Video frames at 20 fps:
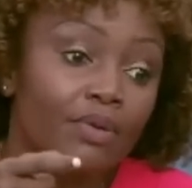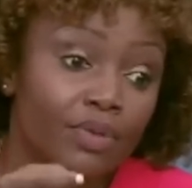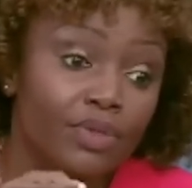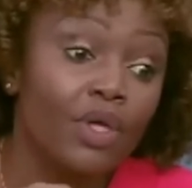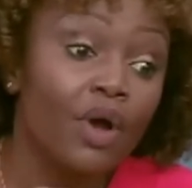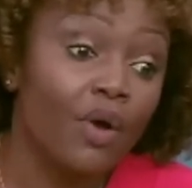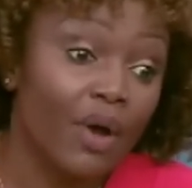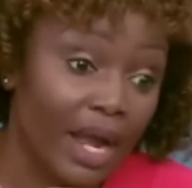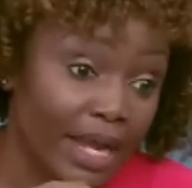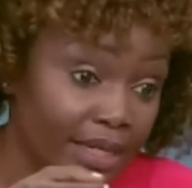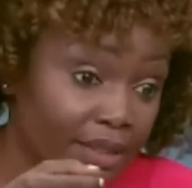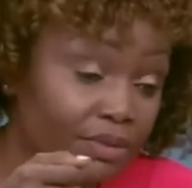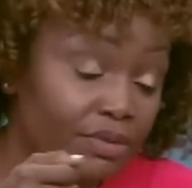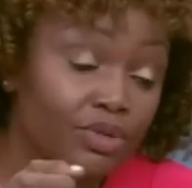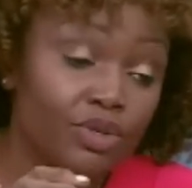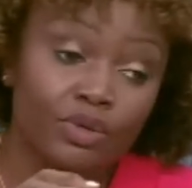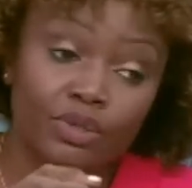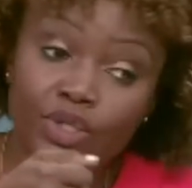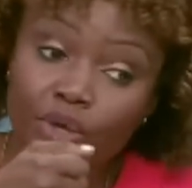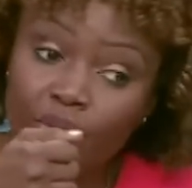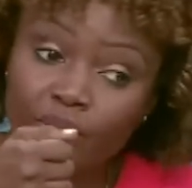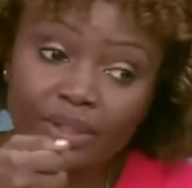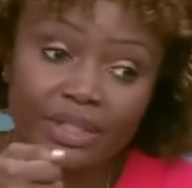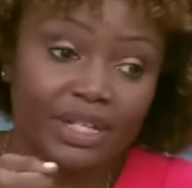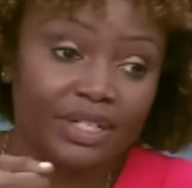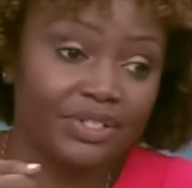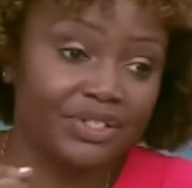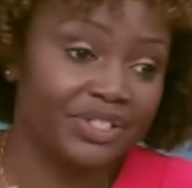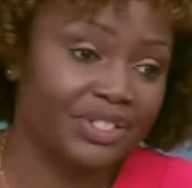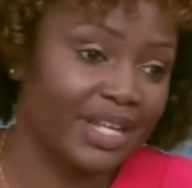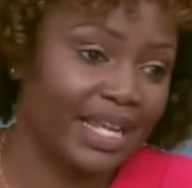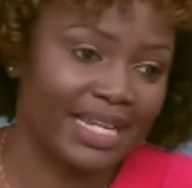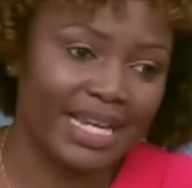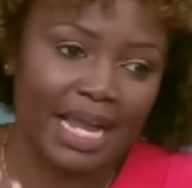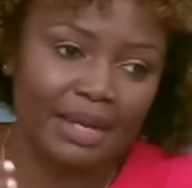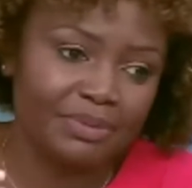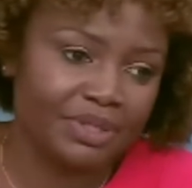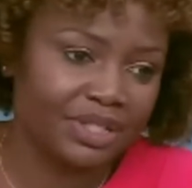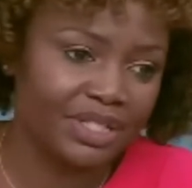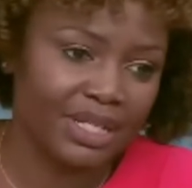No, so. I no totally understand.
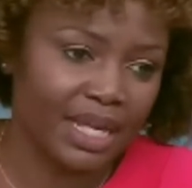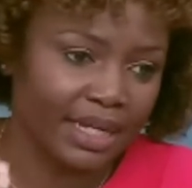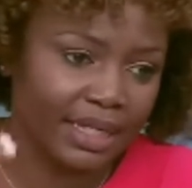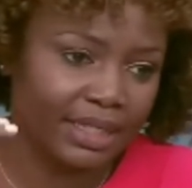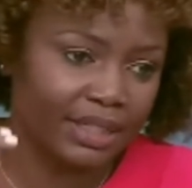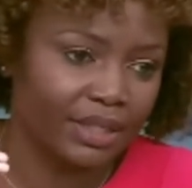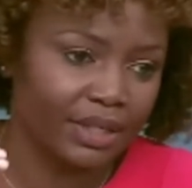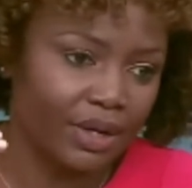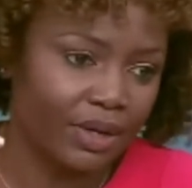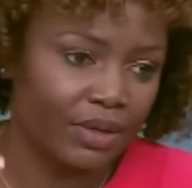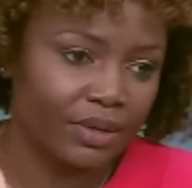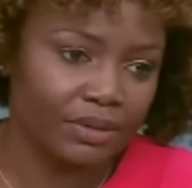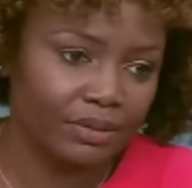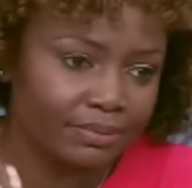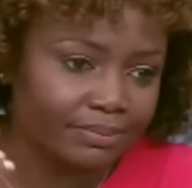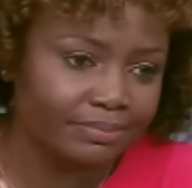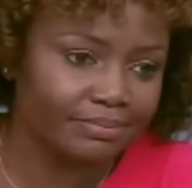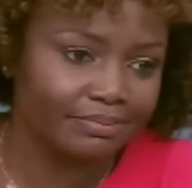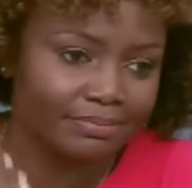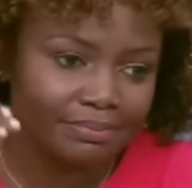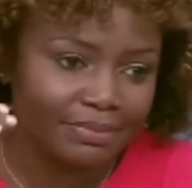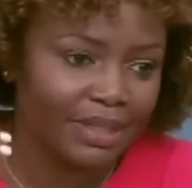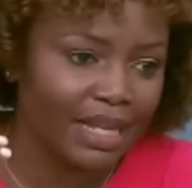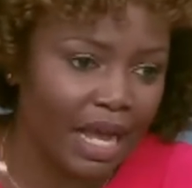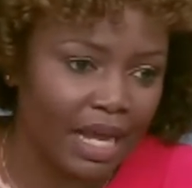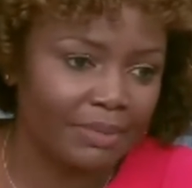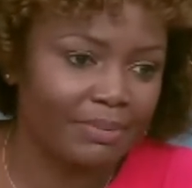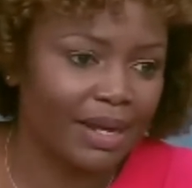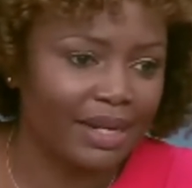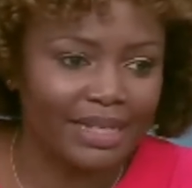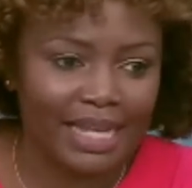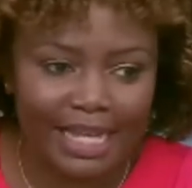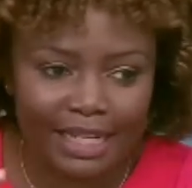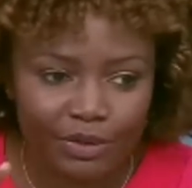I'm just not going to go line by line.